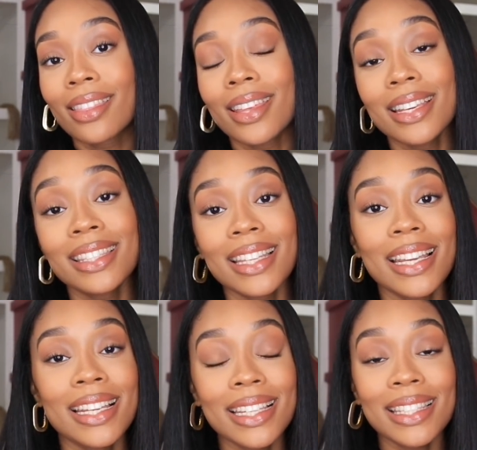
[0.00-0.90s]
This
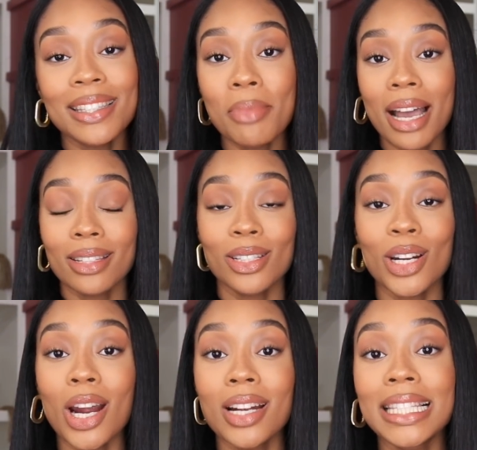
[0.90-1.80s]
is
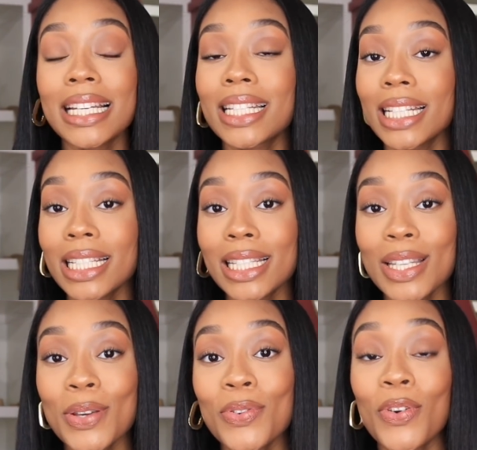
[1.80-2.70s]
MasterCard's
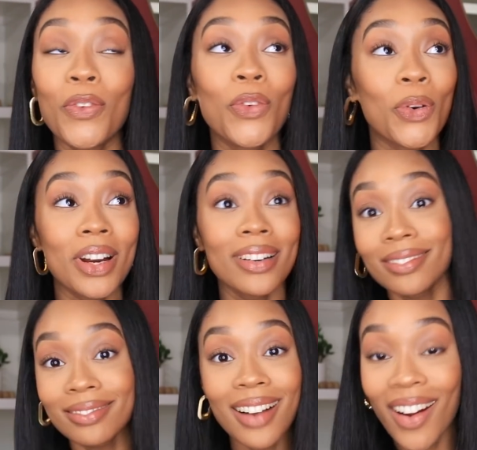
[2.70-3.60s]
initiative for
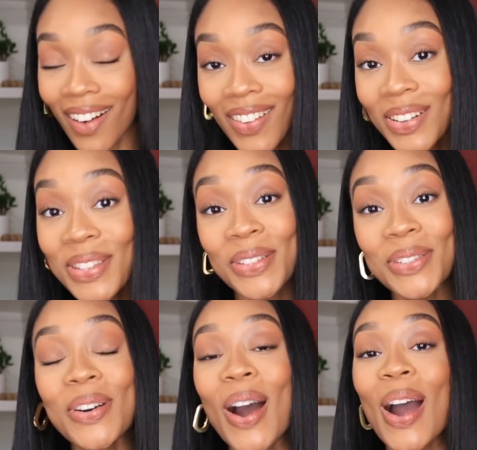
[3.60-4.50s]
girls
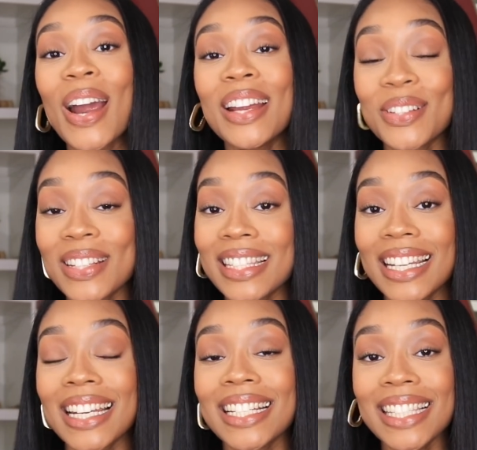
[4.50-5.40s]
who are
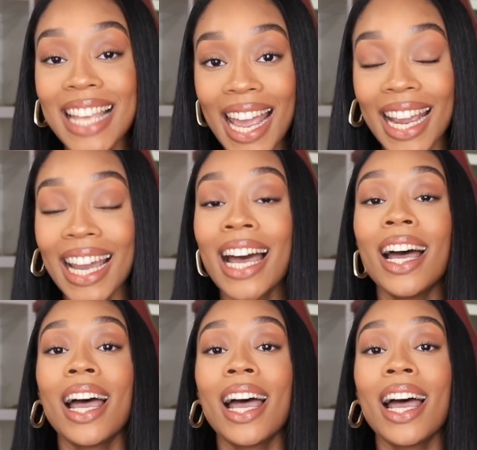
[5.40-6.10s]
interested in tech.